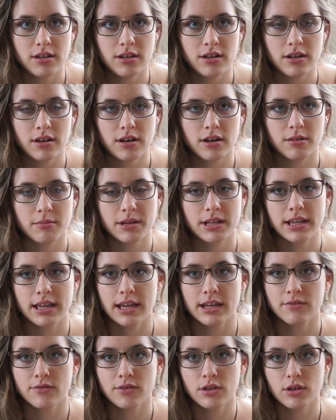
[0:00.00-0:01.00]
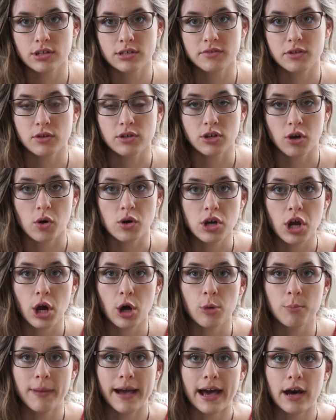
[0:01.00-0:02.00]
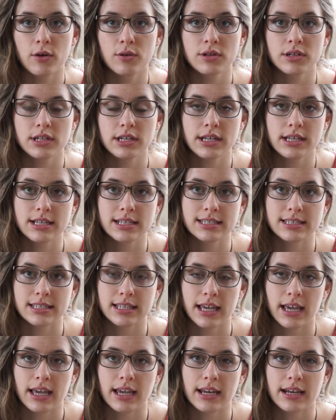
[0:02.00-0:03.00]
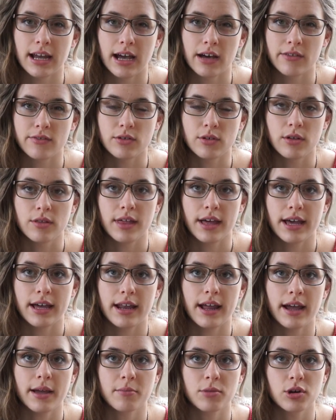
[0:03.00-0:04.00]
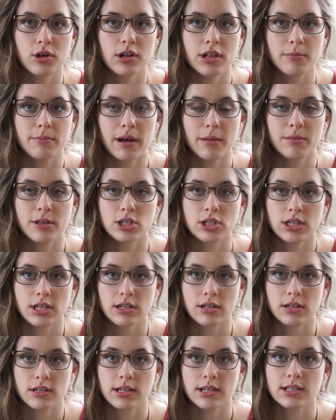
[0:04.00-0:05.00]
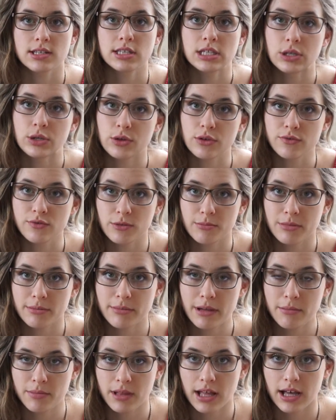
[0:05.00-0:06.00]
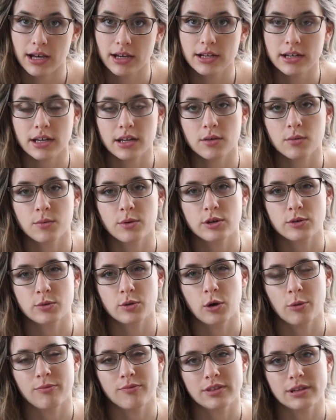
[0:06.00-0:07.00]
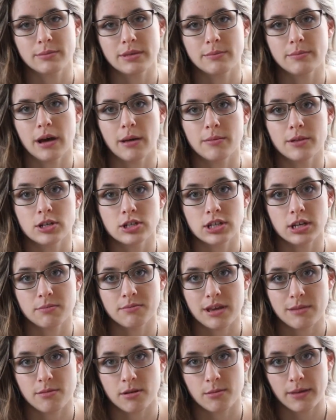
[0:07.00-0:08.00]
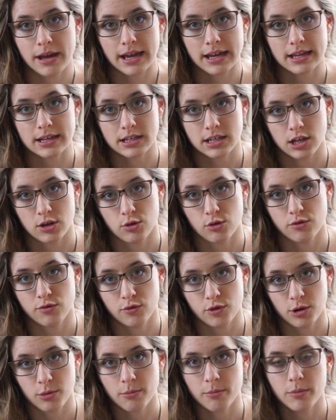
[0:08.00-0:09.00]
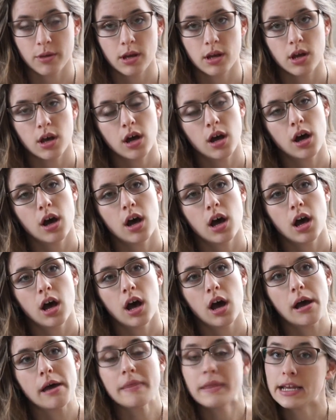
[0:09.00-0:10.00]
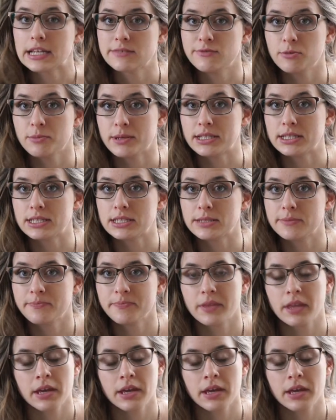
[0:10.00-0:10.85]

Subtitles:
And again, for those of you who don't know, Bound is a novel that I'm currently publishing in serial form on my blog, and which will hopefully be published in paperback and Kindle form in the next few months.